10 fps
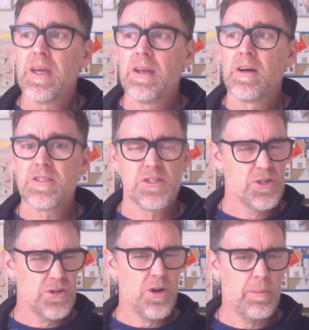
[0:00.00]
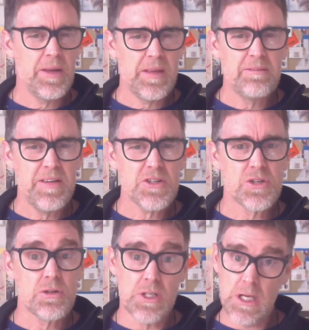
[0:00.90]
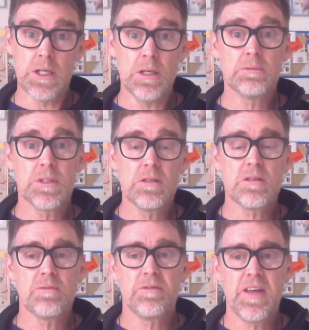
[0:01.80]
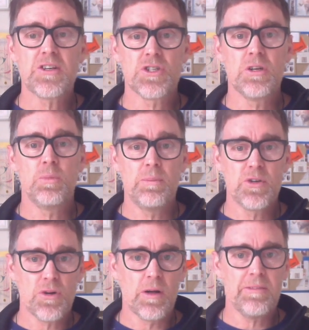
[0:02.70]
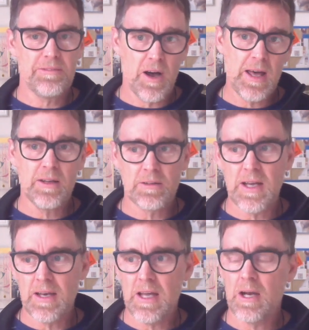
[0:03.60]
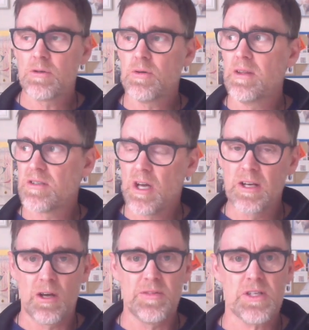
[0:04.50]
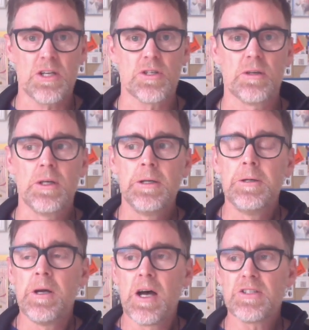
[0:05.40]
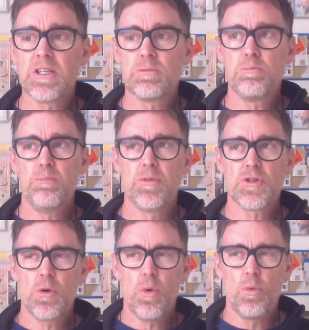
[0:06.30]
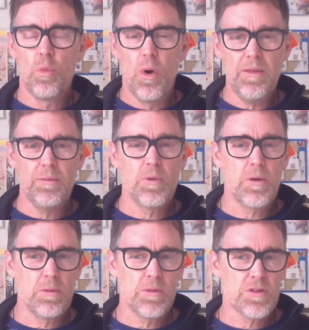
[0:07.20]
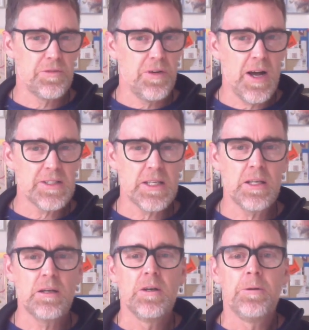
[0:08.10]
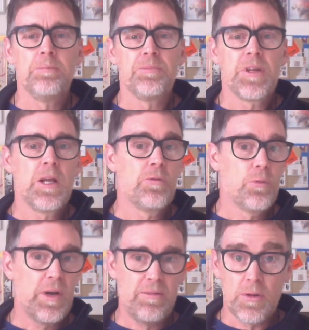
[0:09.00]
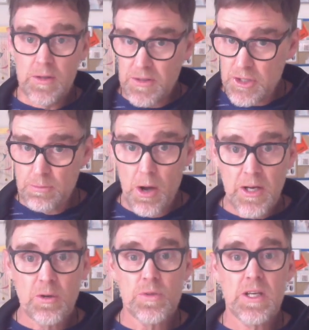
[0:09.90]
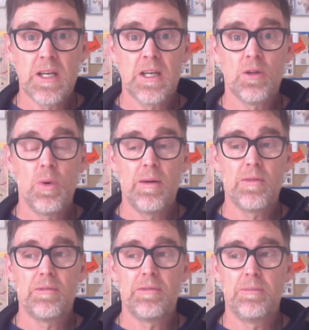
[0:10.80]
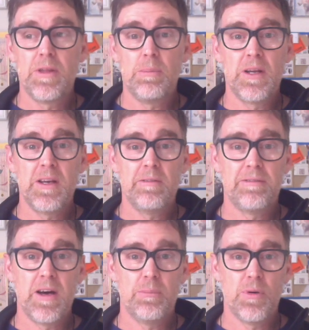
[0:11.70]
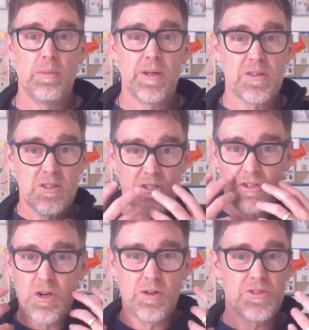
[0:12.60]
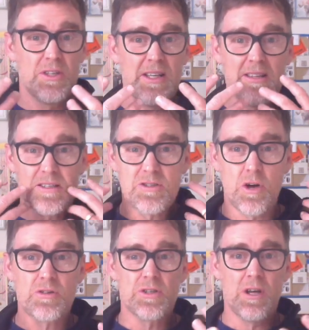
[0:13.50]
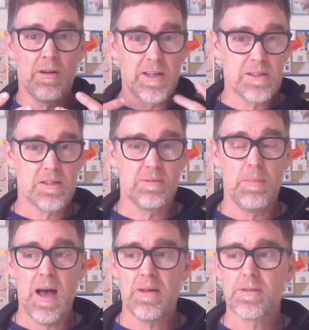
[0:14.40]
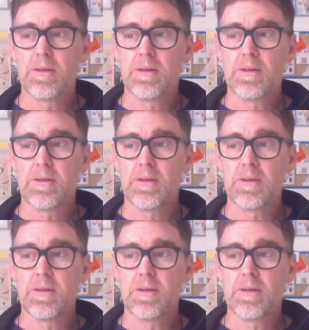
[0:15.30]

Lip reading: I said, did you know about the infection? He goes, yeah, there's infection, and we've been trying to fight it, and yada yada. So we had this kind of conversation. I said, so what this fighting, for whatever the smoking was getting in the way of the ability to fight it properly, because it's just constantly this toxin going into the mouth.